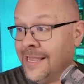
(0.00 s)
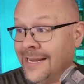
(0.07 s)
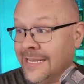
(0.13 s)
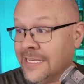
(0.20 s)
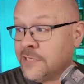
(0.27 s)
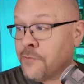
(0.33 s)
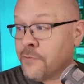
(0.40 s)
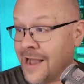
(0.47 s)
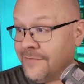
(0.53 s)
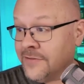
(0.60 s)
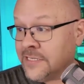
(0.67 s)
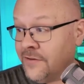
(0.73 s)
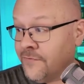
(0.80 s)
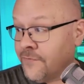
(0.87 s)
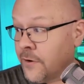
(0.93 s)
It is
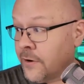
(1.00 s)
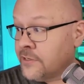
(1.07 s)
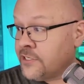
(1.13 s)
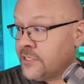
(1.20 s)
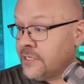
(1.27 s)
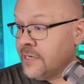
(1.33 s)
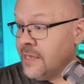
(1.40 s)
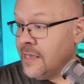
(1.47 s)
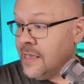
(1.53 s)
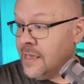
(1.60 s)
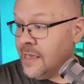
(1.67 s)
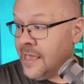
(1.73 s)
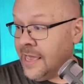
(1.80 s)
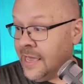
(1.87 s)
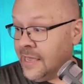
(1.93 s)
privacy first,
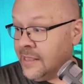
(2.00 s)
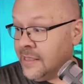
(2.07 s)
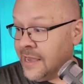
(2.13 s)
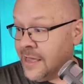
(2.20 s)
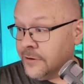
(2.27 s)
and